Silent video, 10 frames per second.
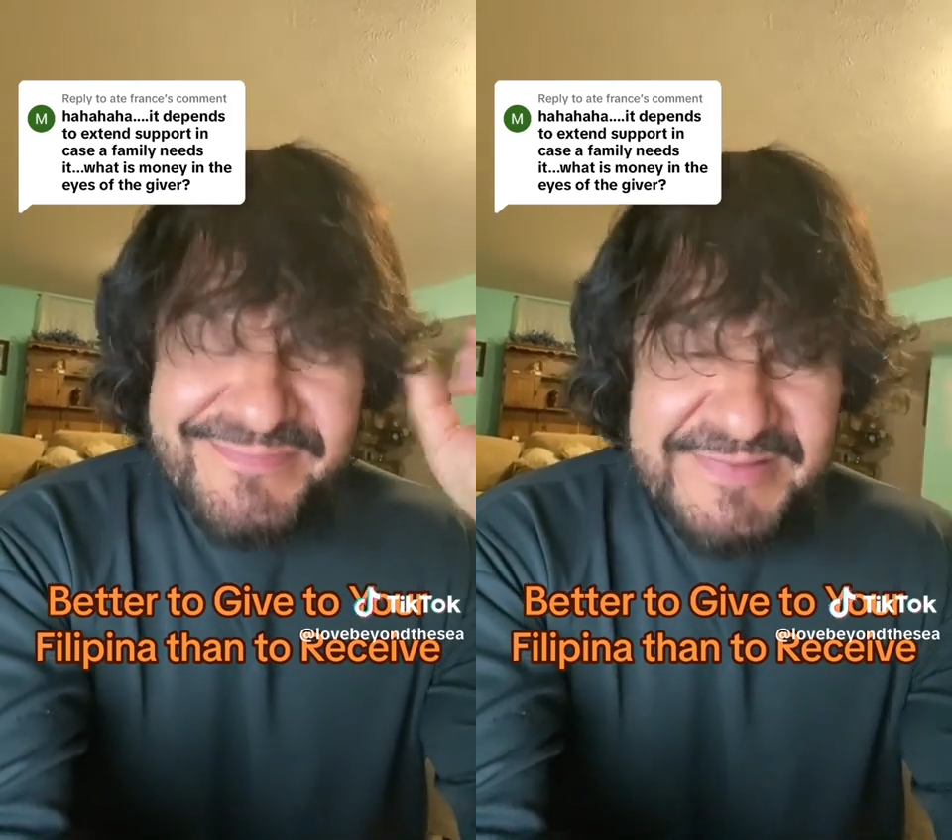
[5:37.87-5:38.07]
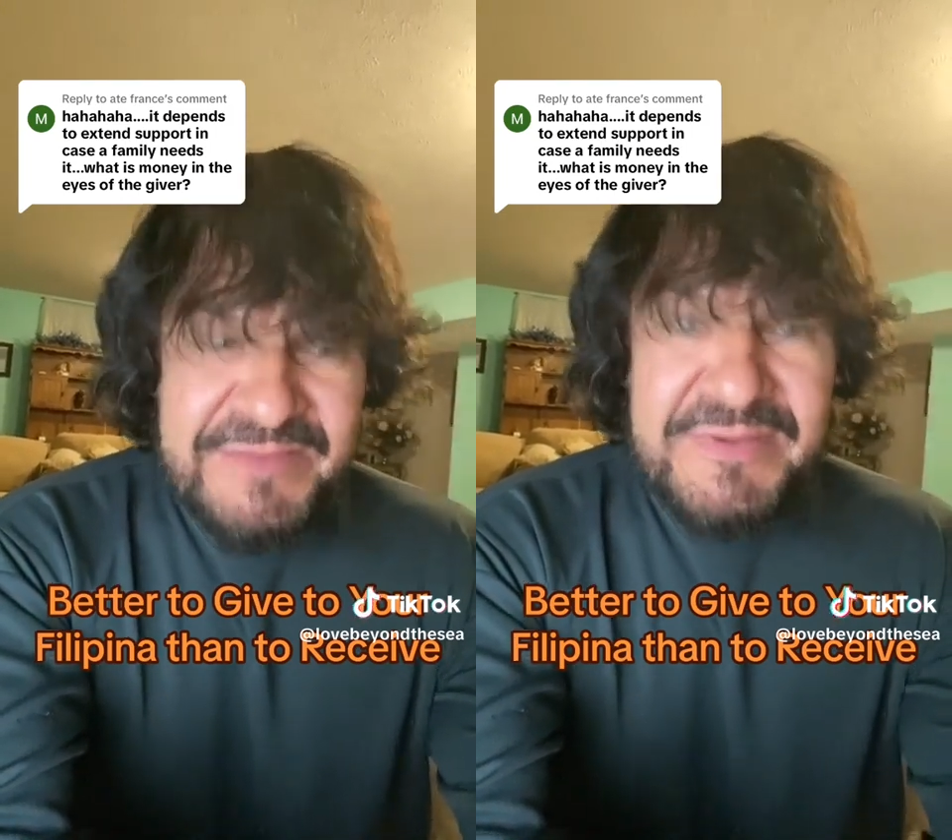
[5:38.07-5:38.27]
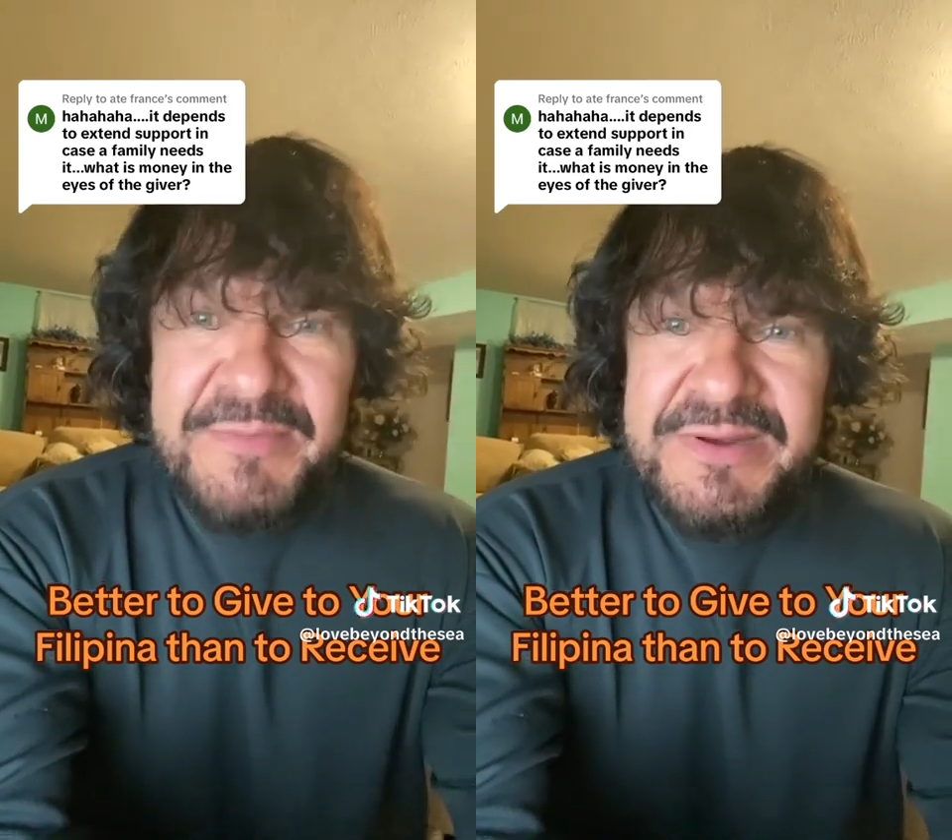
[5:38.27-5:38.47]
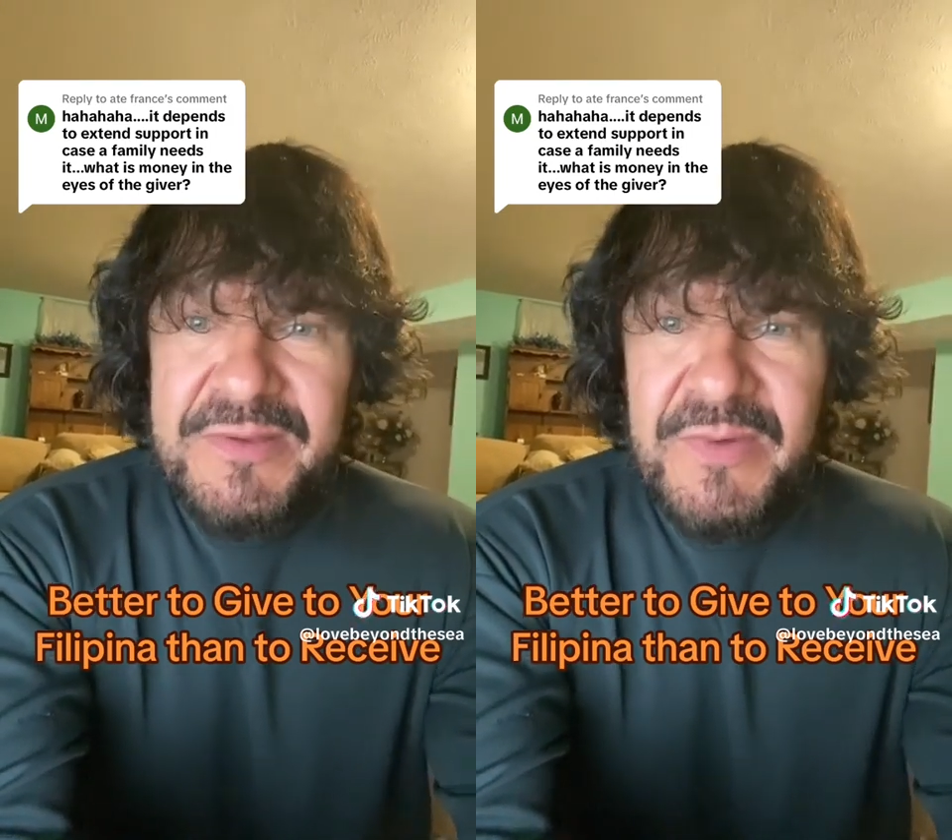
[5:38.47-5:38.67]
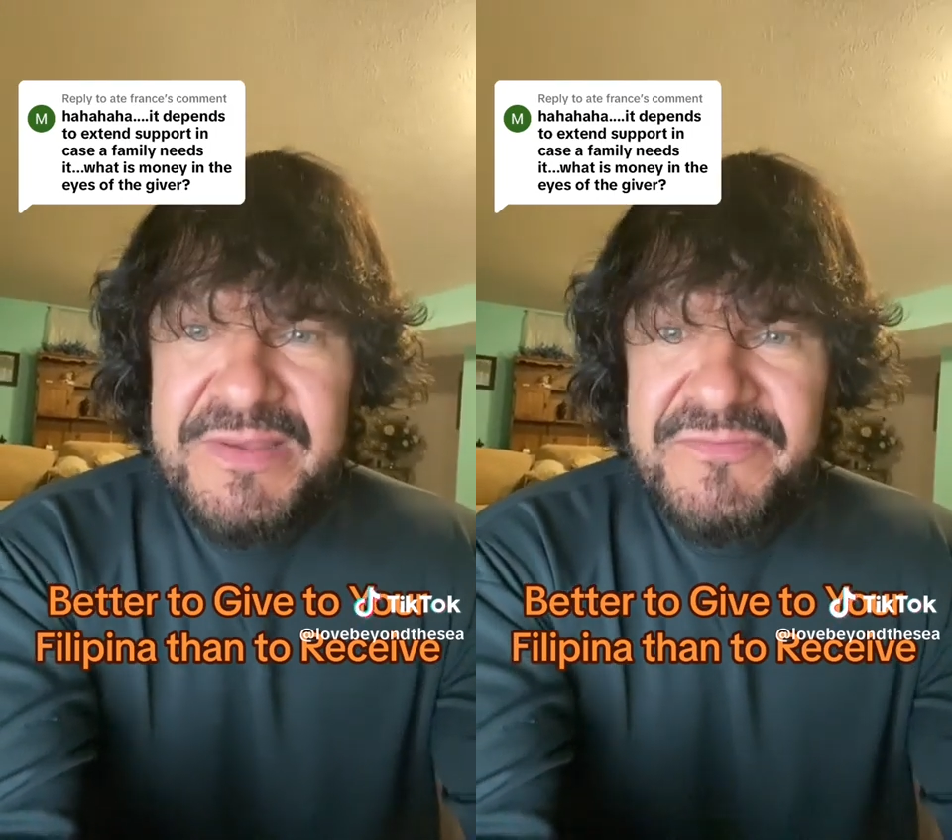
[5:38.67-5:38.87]
giving money
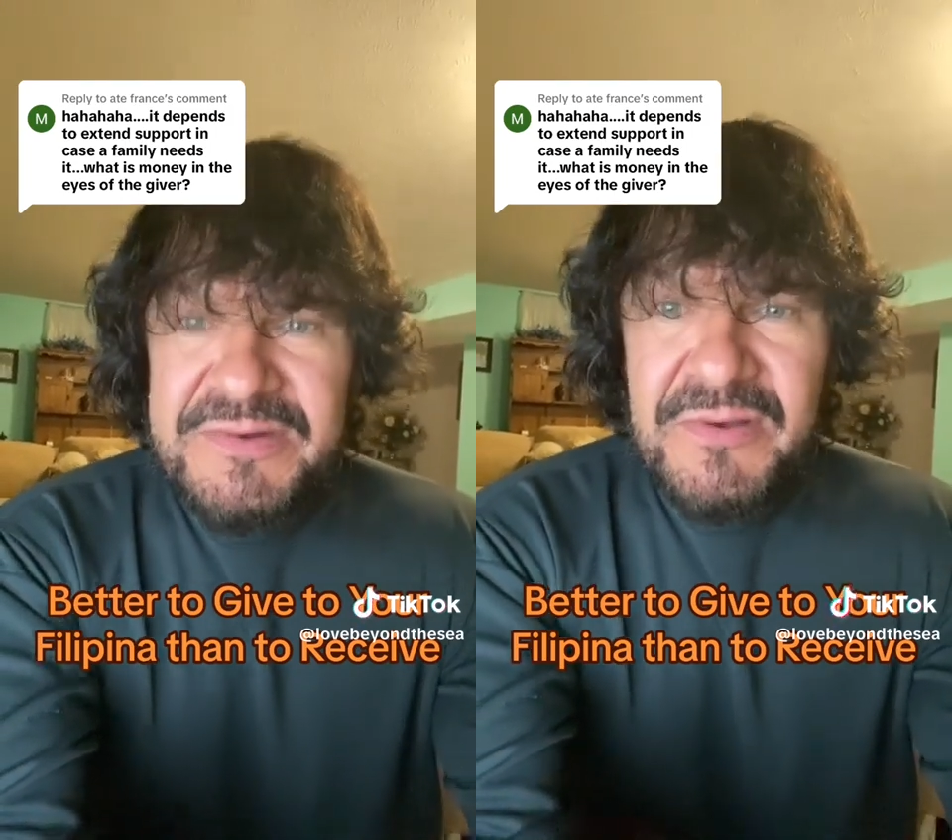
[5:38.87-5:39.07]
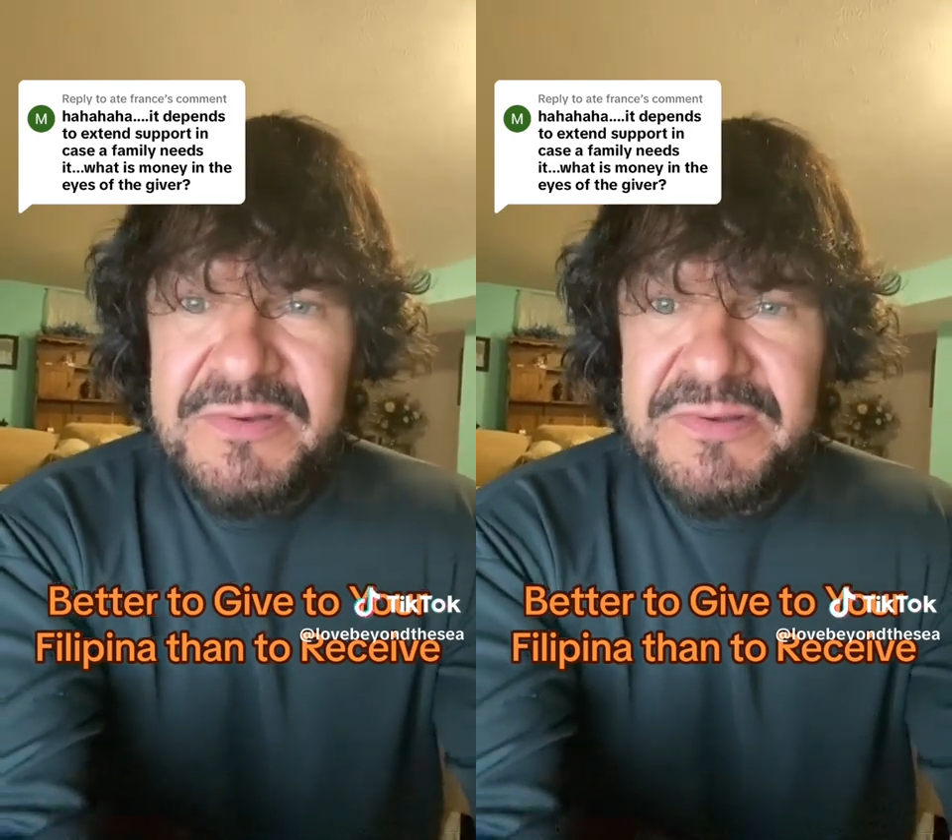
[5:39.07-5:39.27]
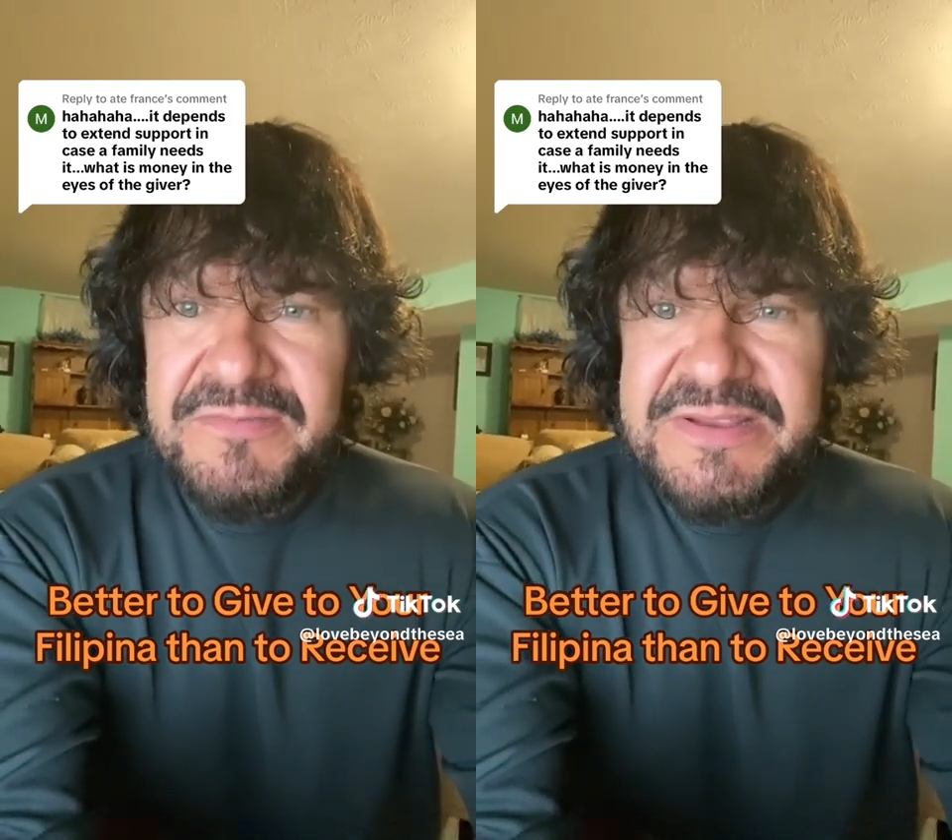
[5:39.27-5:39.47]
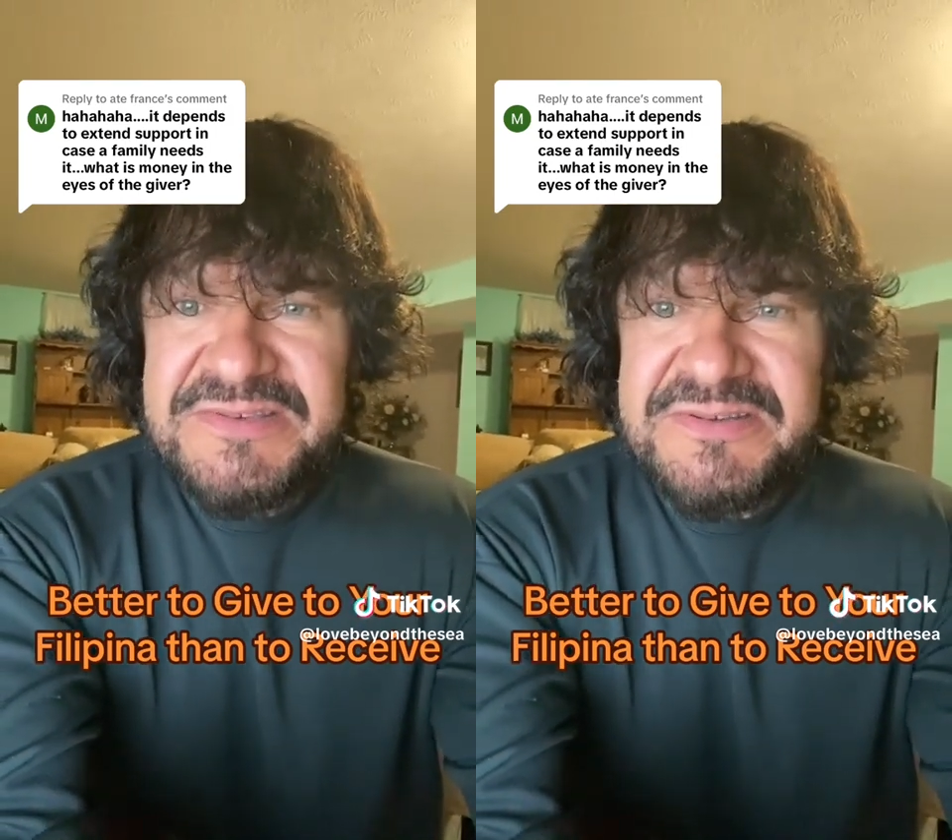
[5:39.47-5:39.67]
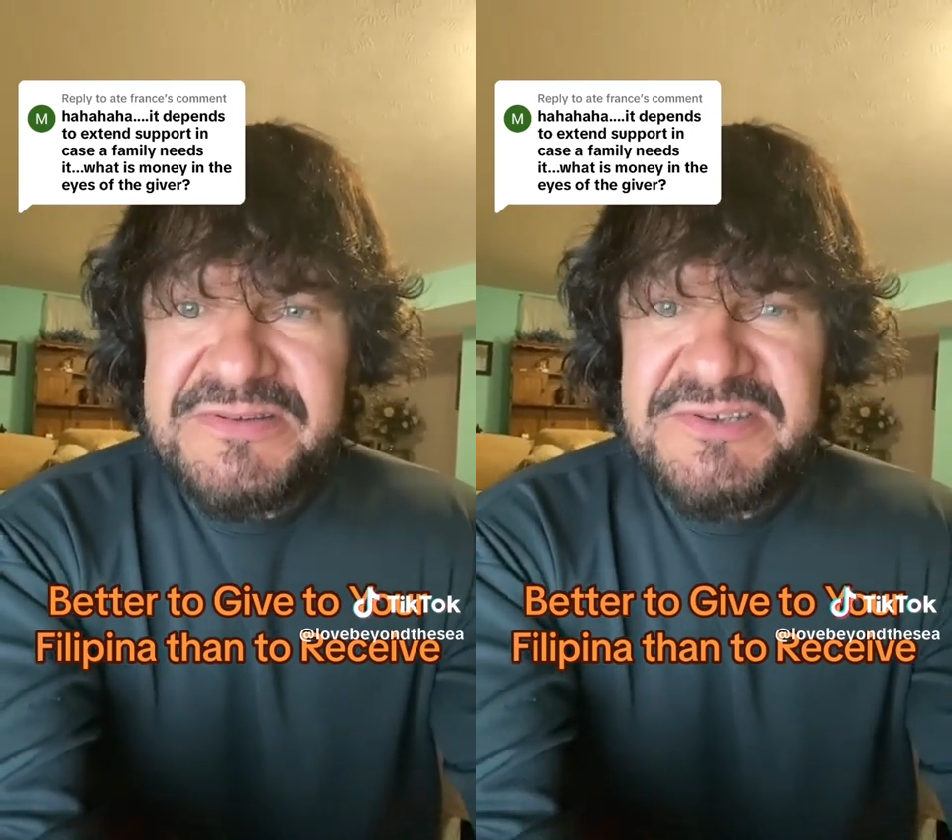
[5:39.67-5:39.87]
away for no good
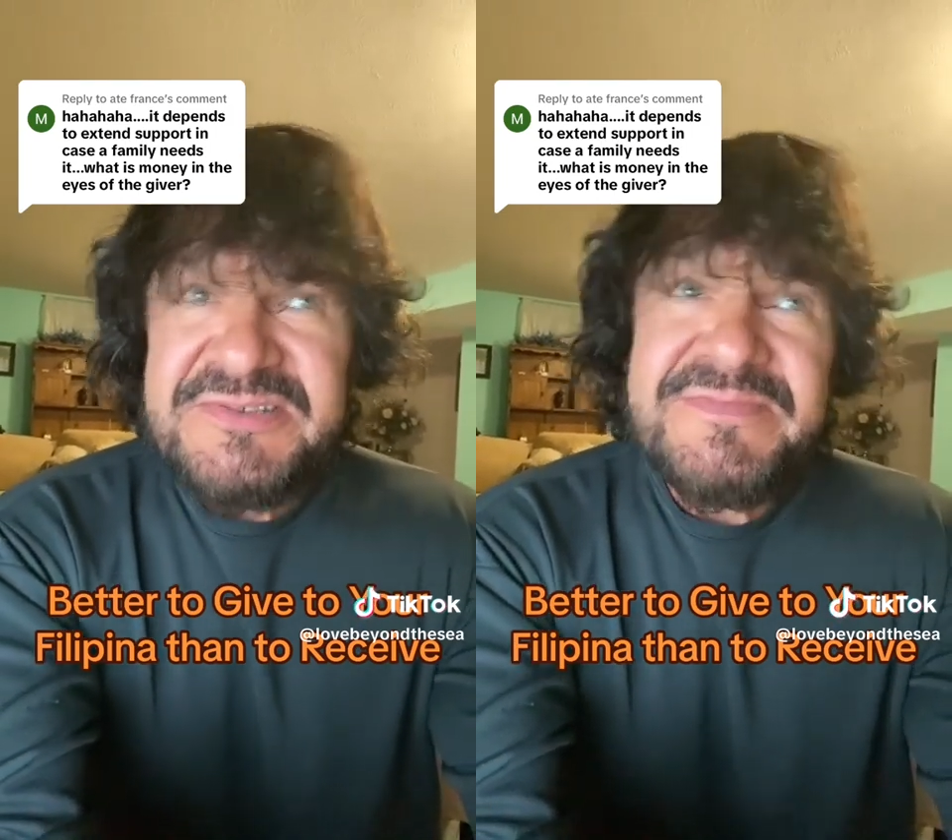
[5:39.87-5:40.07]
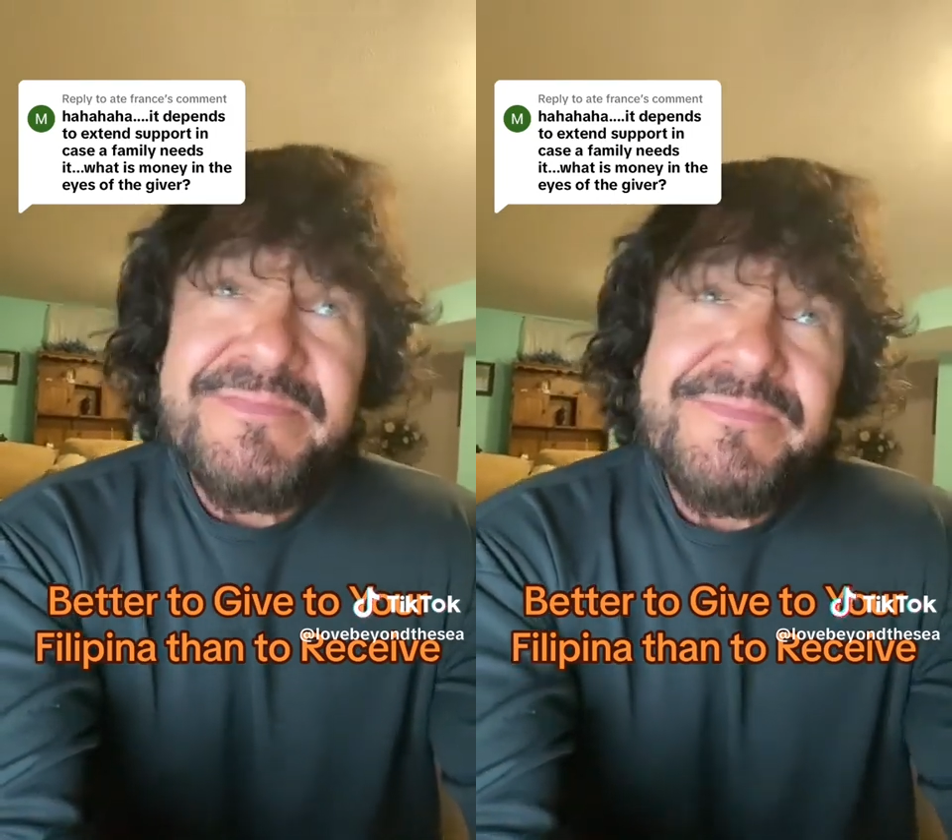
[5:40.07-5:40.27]
reason, just